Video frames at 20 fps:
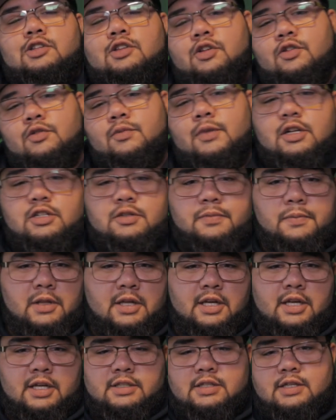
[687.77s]
too much
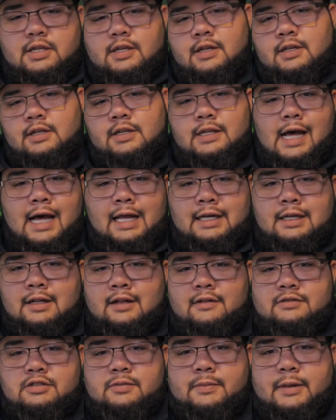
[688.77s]
plants, not
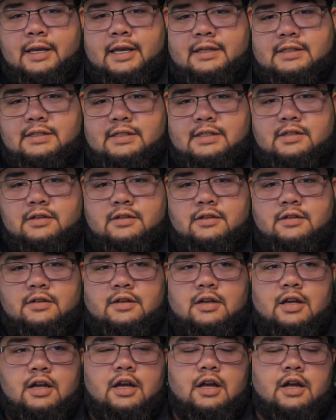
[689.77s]
enough space.
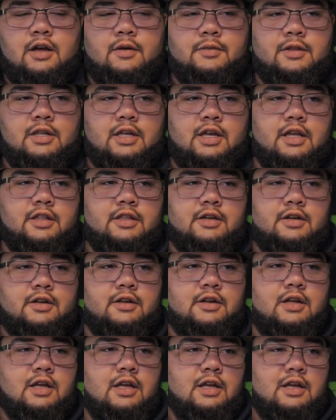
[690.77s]
The
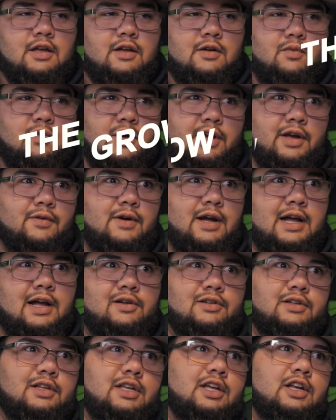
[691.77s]
other way
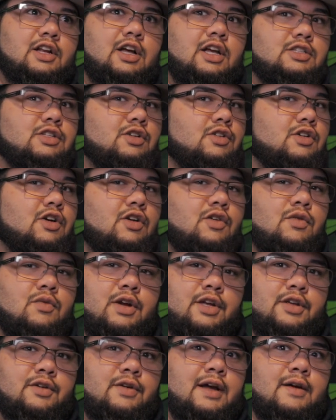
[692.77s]
around can also go
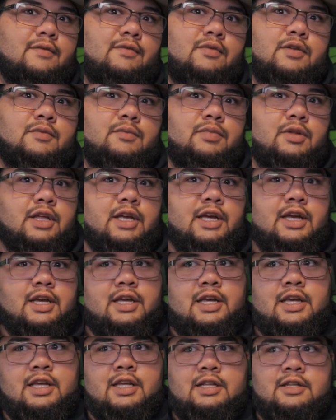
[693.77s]
where you have one
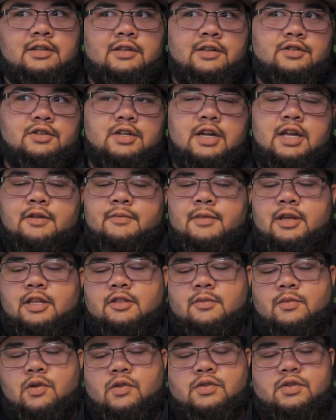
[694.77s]
plant and you're trying to
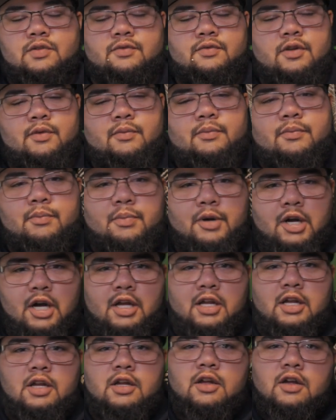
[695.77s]
make the most of it.
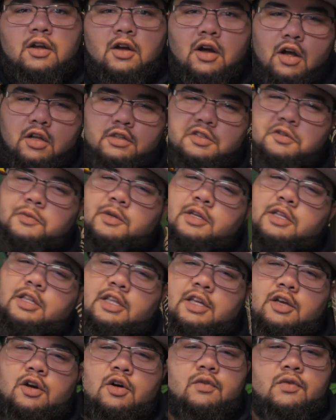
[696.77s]
But
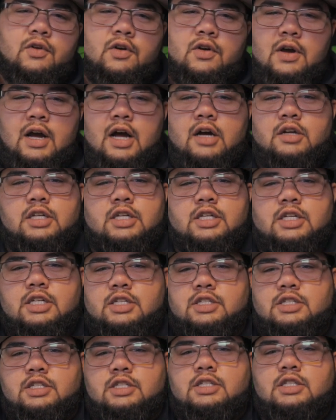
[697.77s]
ultimately, overcrowding
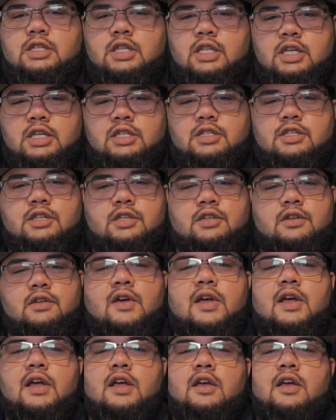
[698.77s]
can just lead to